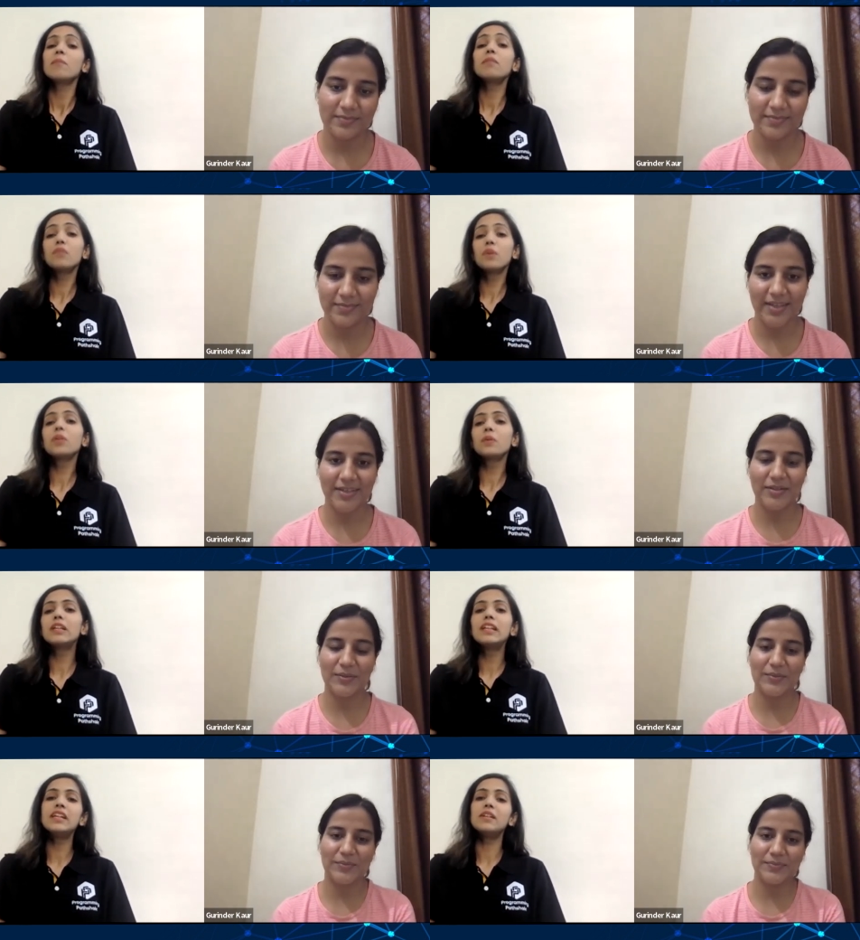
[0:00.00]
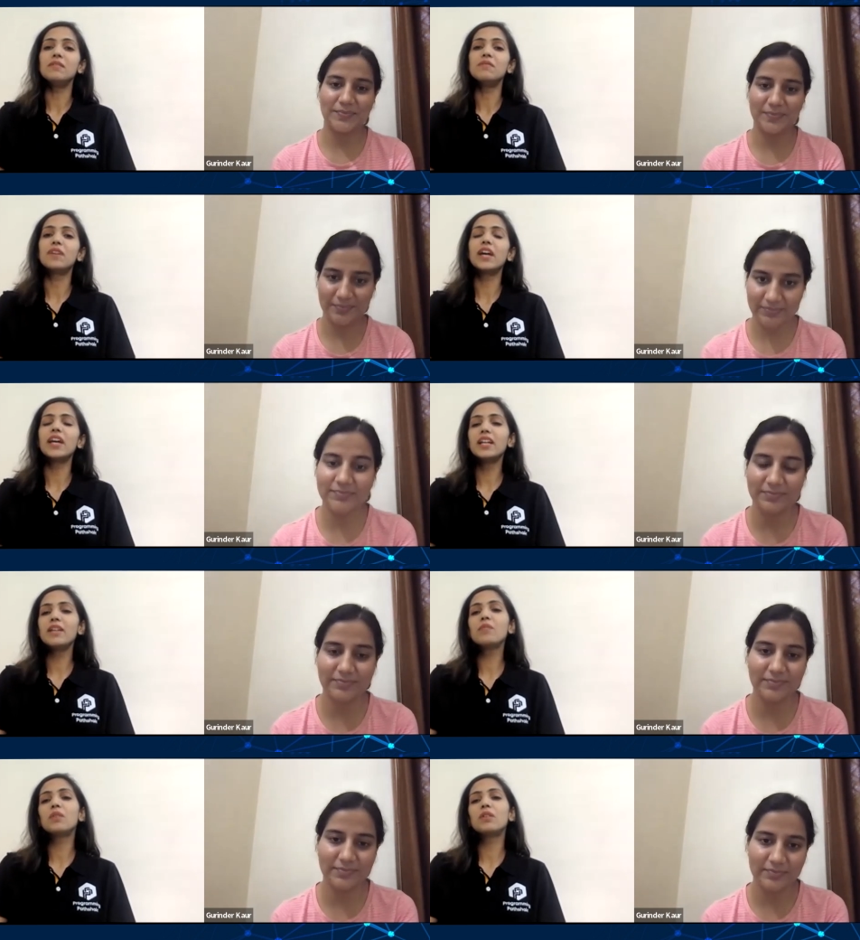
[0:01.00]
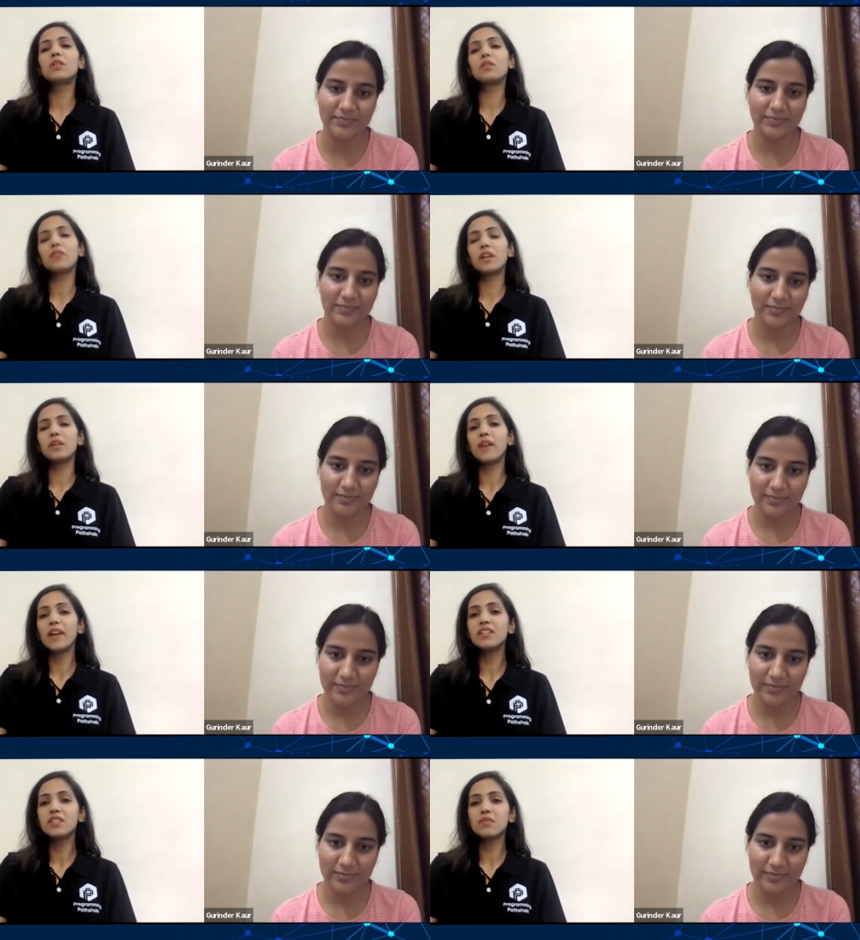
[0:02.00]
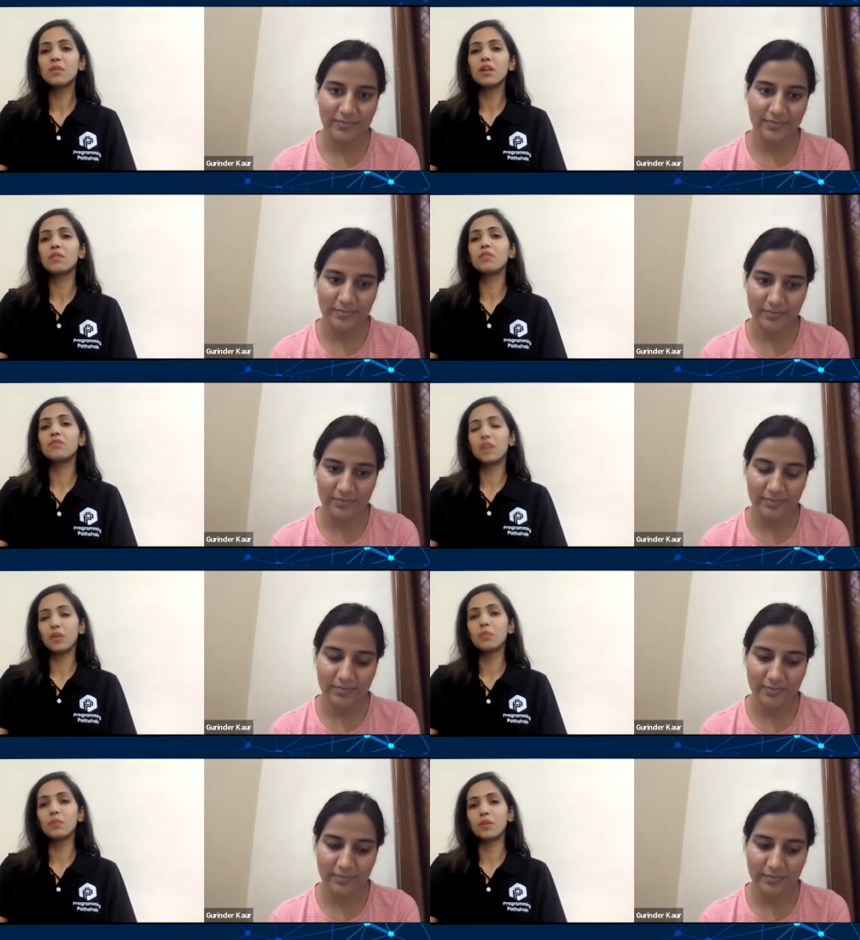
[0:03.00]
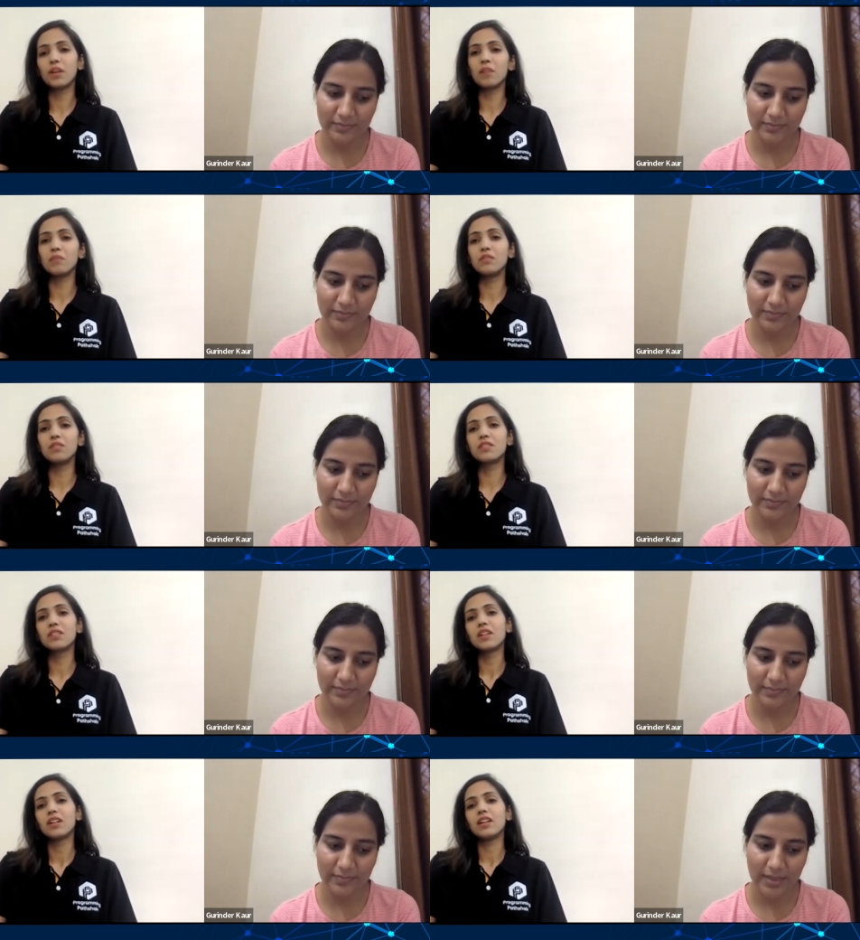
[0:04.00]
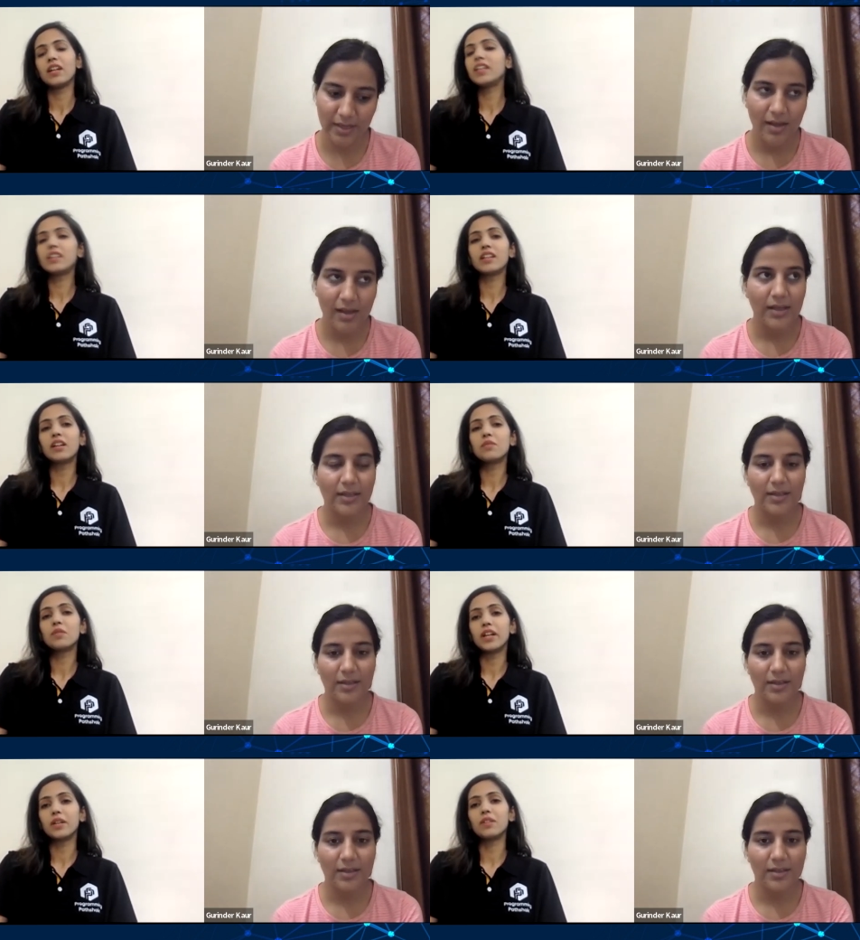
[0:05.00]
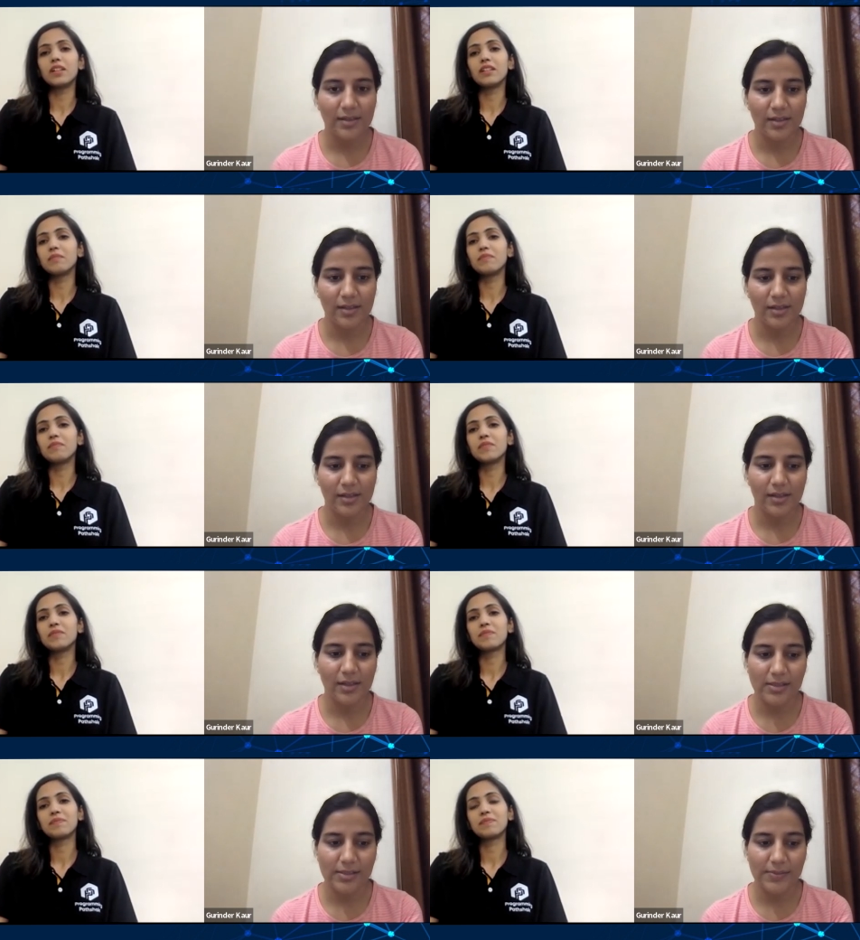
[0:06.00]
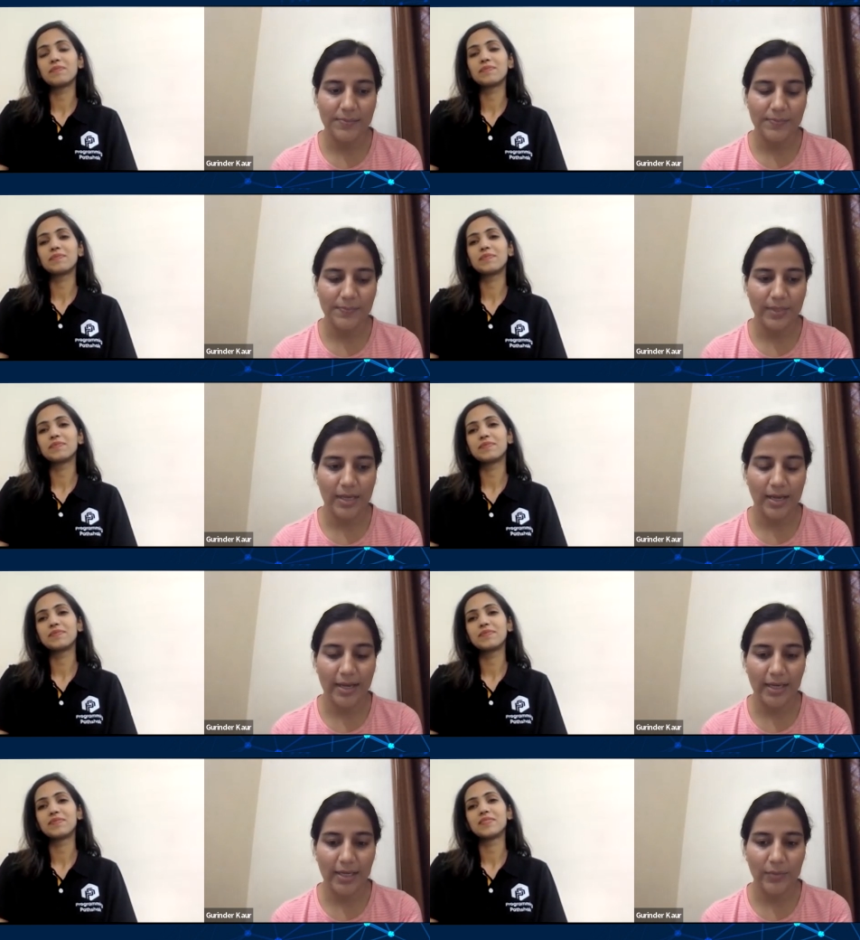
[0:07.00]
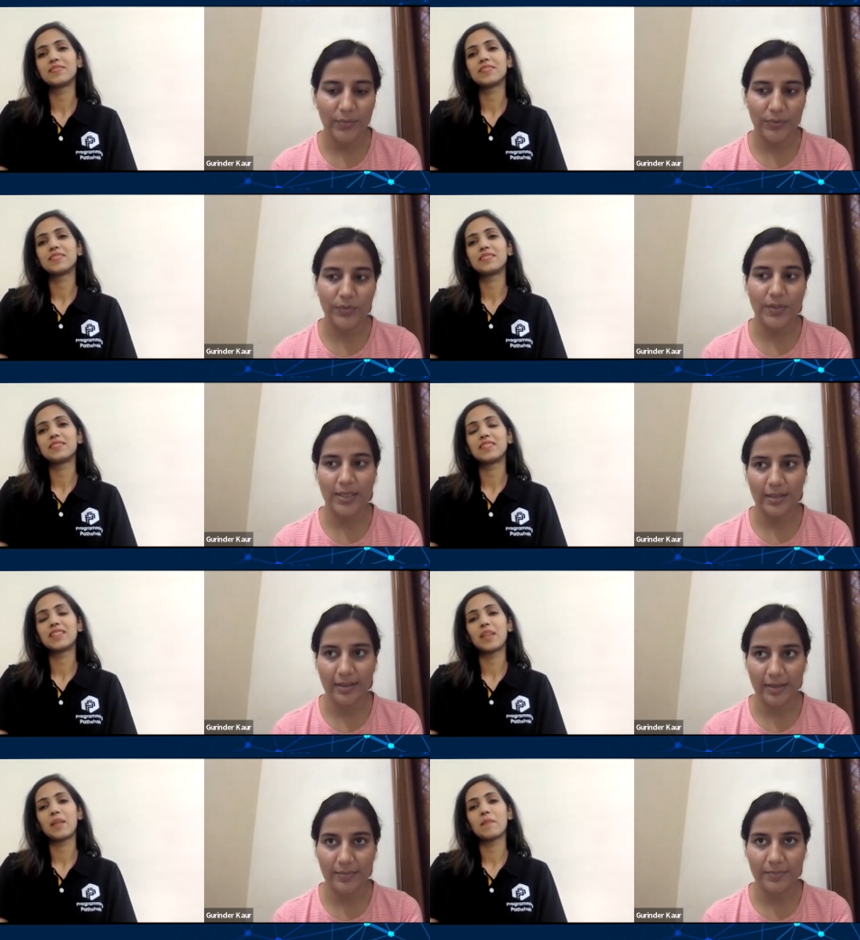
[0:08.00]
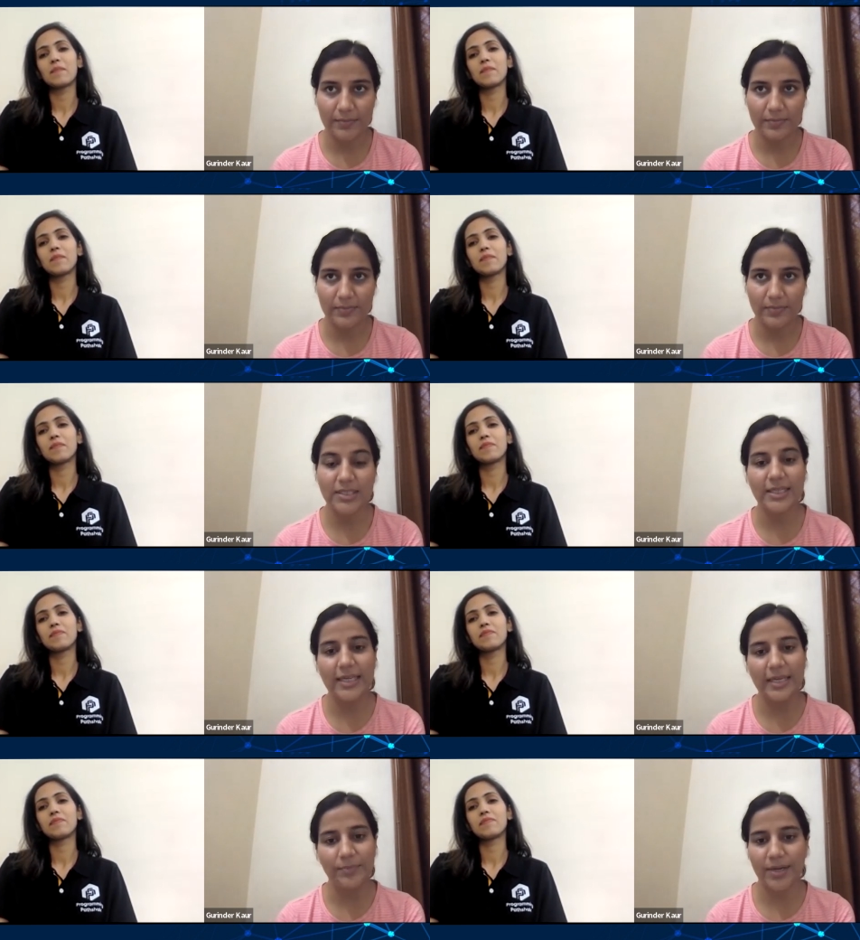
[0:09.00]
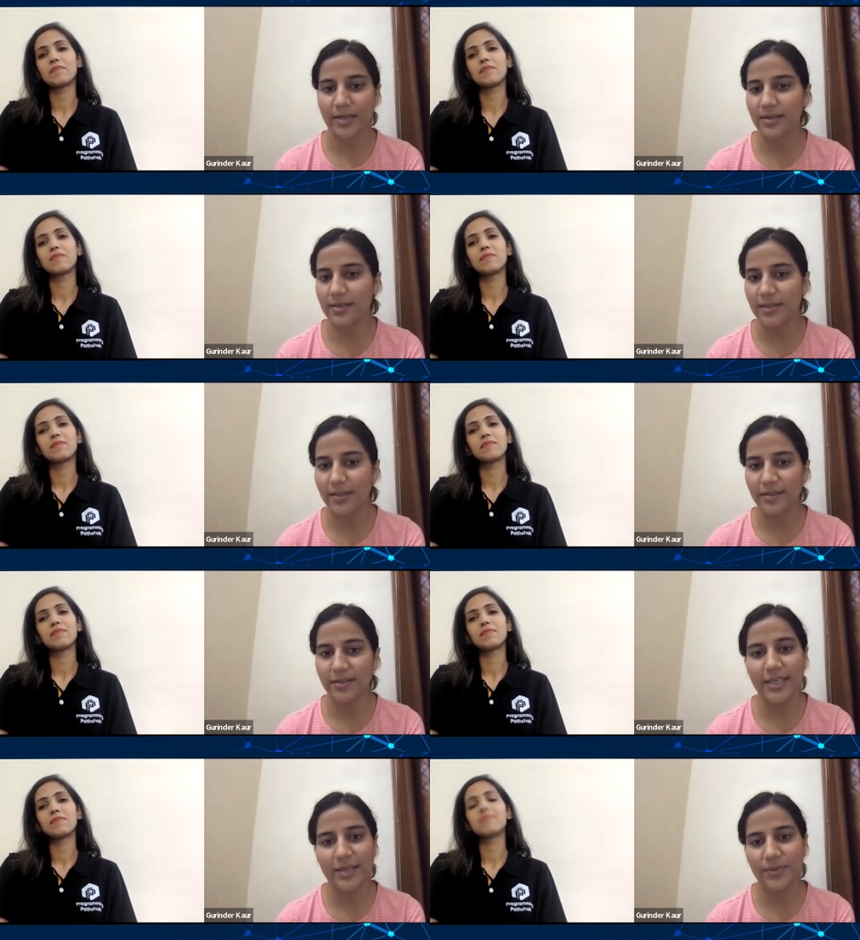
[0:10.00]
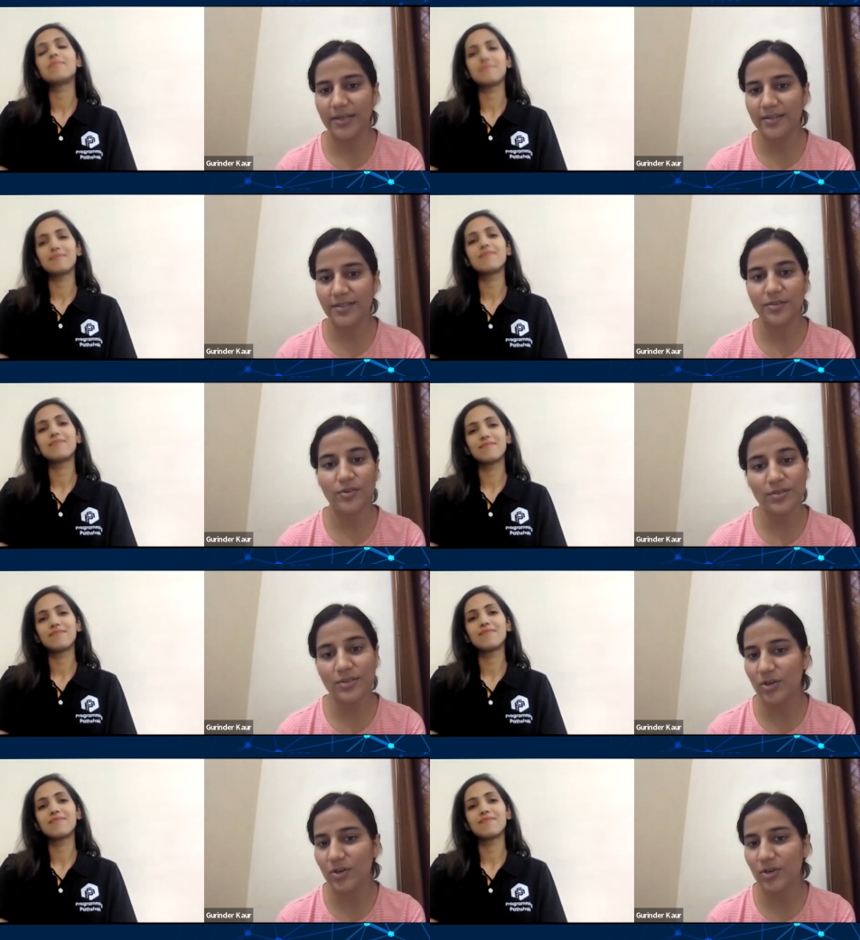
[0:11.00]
Speaker 1: before you leave any word of advice for our fellow programmers anything that you would like
Speaker 2: to tell them um, i want to tell them just keep practicing keep practicing don't